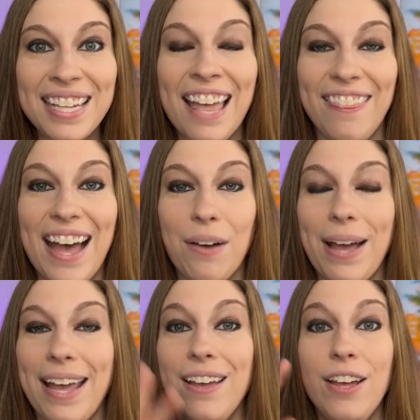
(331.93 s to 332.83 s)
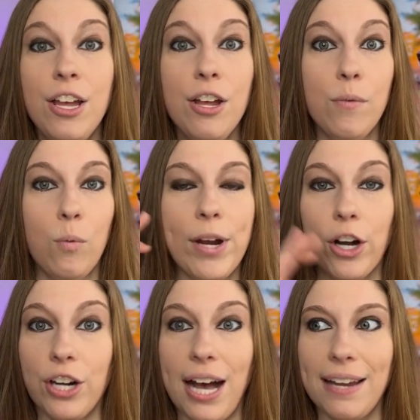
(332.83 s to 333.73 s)
And that way we
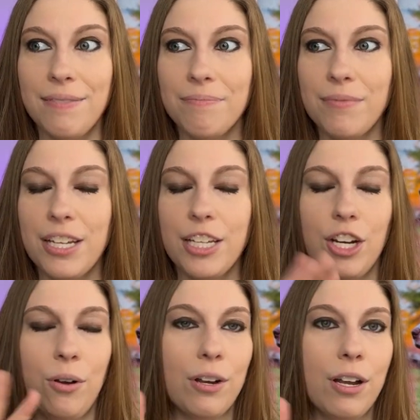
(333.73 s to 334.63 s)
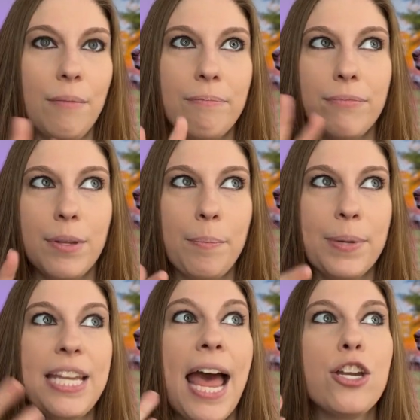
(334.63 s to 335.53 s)
are not, you know,
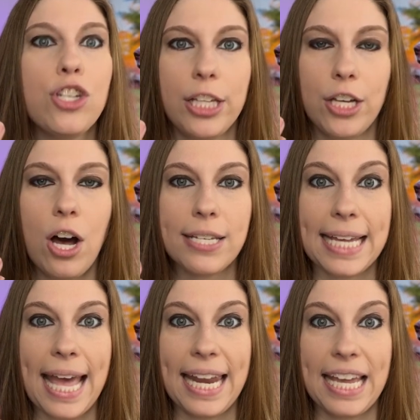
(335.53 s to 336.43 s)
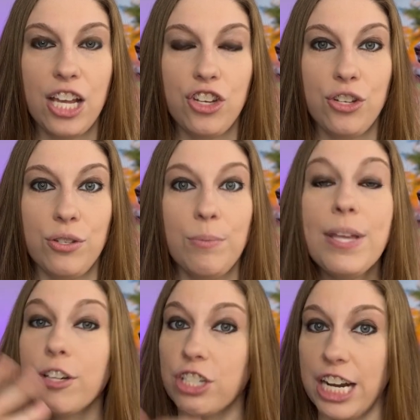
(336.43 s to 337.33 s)
potentially causing any issues
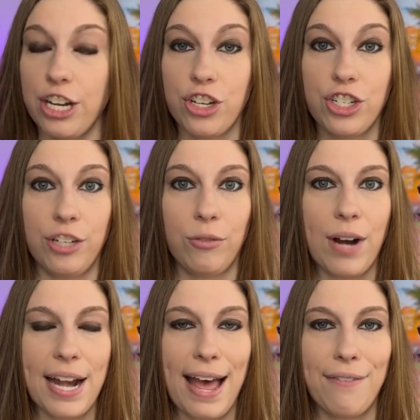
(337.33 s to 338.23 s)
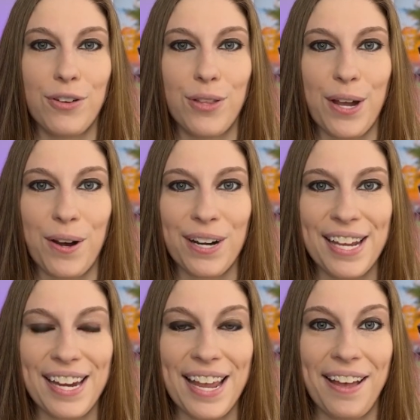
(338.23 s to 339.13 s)
with their digestion right after they are
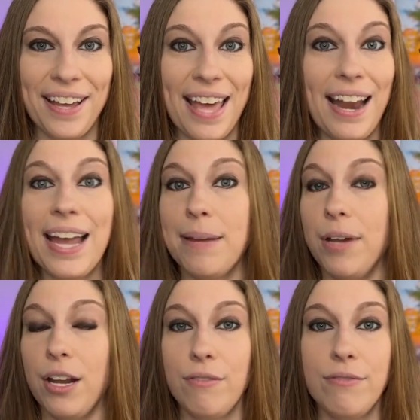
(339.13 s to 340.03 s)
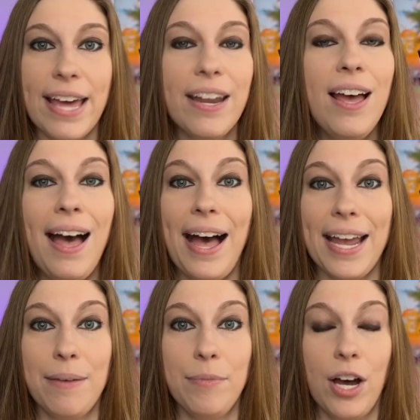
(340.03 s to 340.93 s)
eating. Again, I am not a vet.
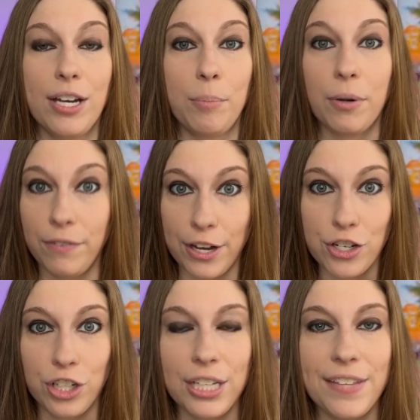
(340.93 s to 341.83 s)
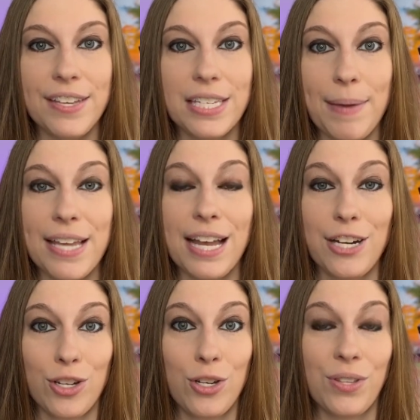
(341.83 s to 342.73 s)
I am not a professional in this space. I
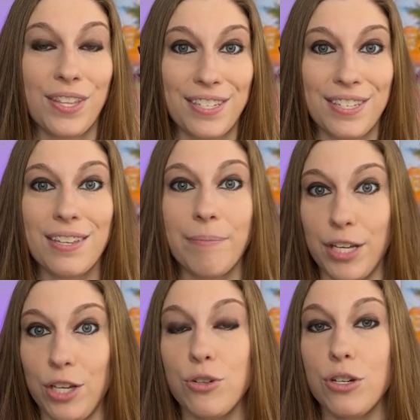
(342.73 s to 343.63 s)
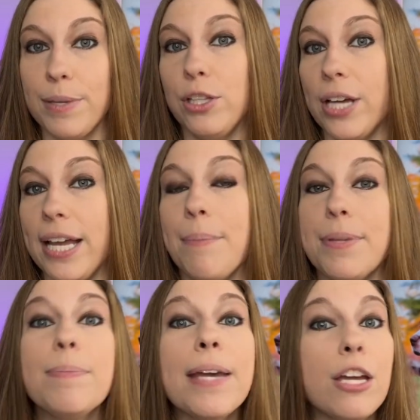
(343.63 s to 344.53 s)
just know that this is something you should be looking up
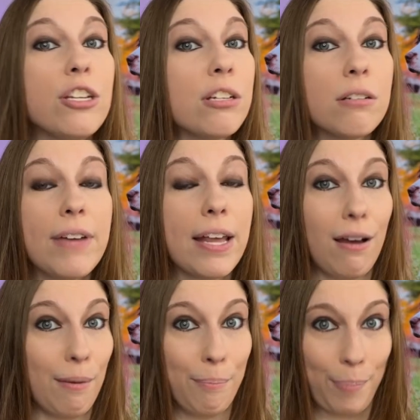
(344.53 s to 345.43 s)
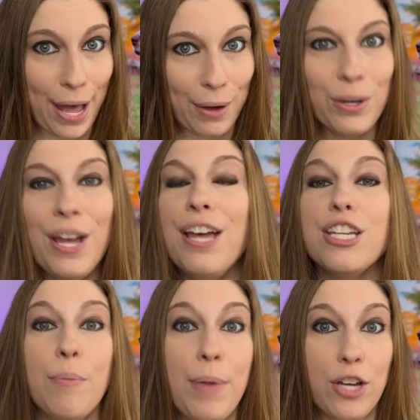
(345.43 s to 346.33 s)
and speaking to your vet about
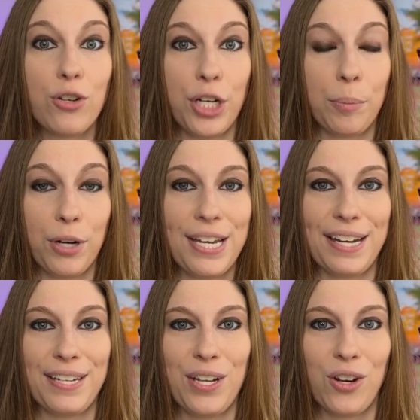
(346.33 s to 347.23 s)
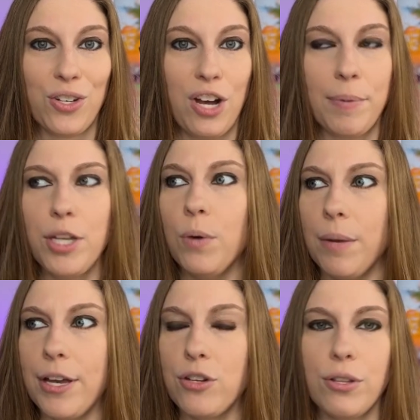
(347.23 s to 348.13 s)
to make sure you're protecting your dog, but you want
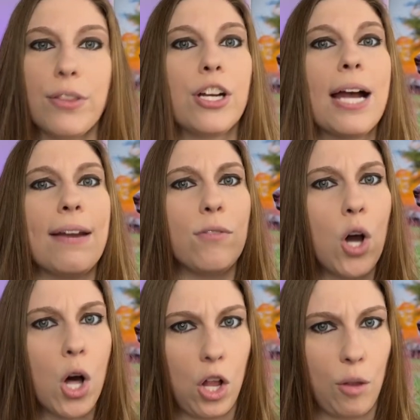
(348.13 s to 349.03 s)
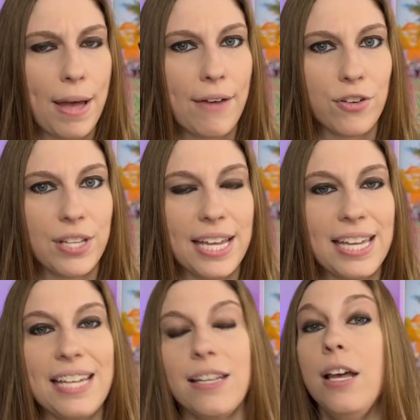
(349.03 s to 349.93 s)
to make sure that they're kind of calm after they
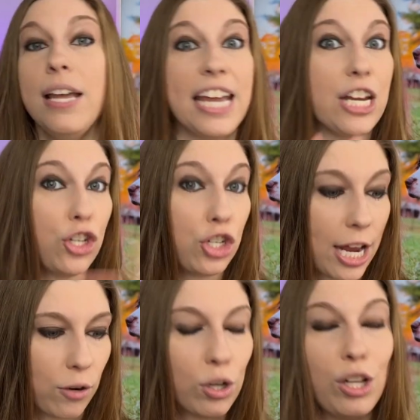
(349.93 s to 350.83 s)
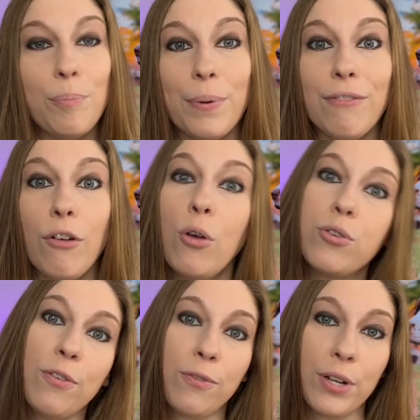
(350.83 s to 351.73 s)
eat in general, but
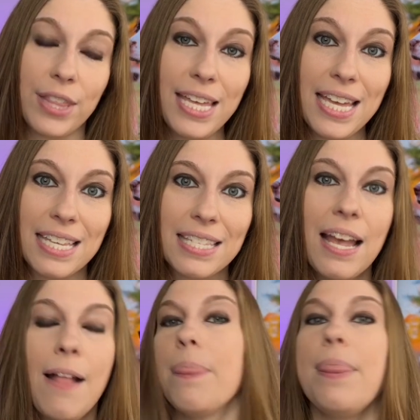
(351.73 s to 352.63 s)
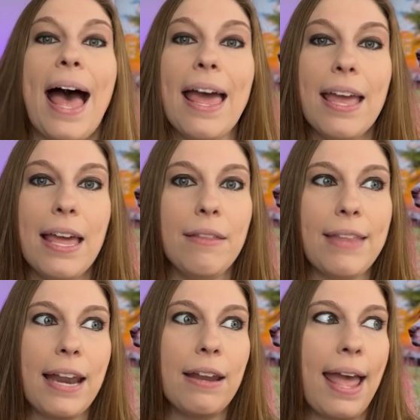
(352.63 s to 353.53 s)
also for this, that,
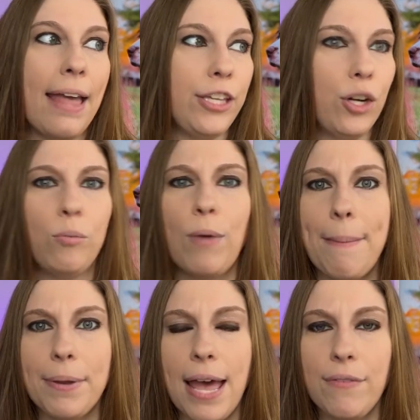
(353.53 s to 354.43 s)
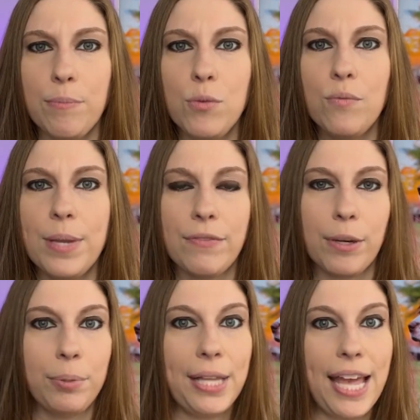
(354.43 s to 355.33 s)
that, you know, rapid heavy movement, if
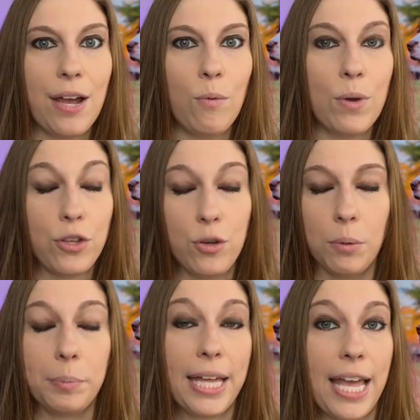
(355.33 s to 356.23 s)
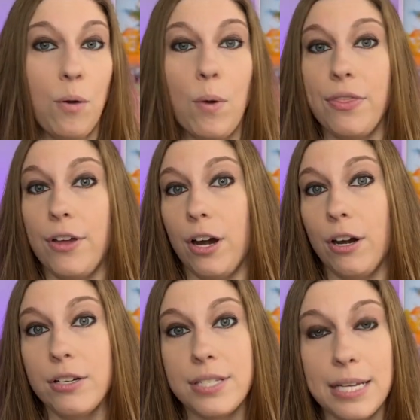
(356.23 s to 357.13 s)
they're playing with you or playing with
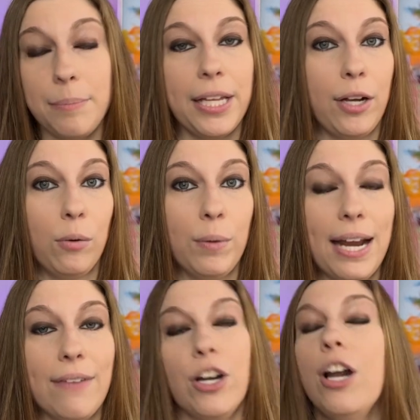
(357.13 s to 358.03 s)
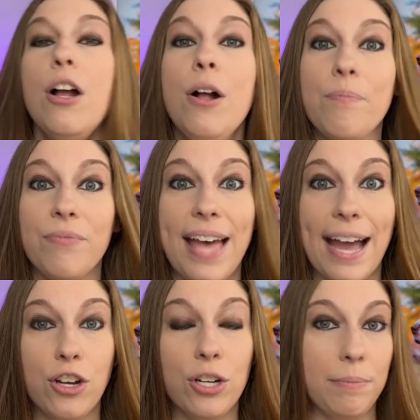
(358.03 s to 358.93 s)
their sibling or whatever,
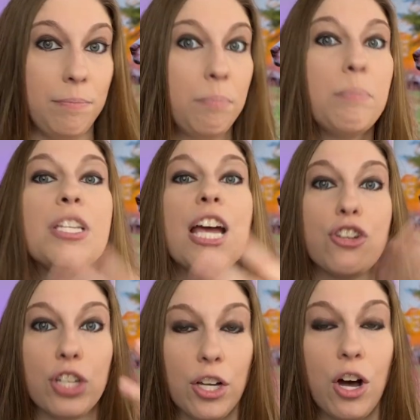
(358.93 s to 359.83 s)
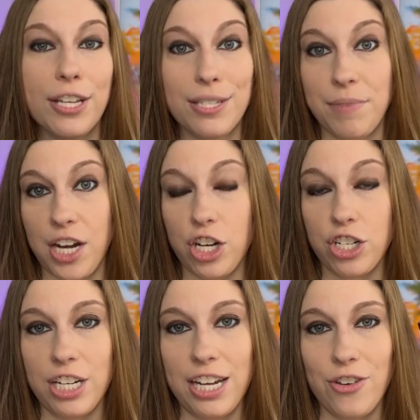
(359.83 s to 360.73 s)
that could potentially cause some
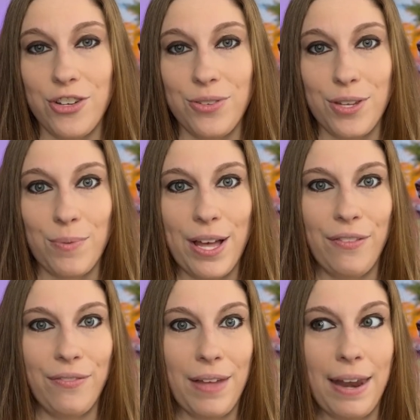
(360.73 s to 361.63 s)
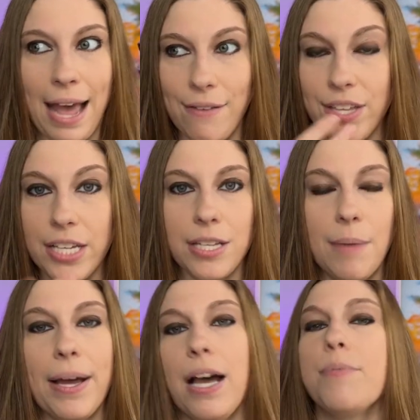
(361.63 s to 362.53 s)
digestion issues as well and have things
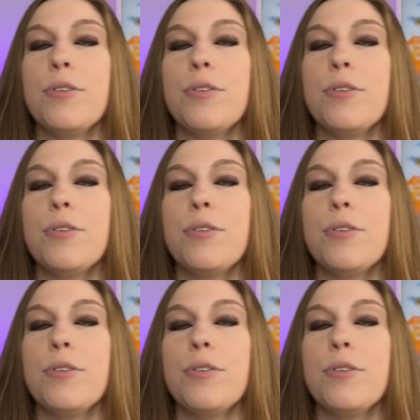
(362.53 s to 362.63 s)
come back up.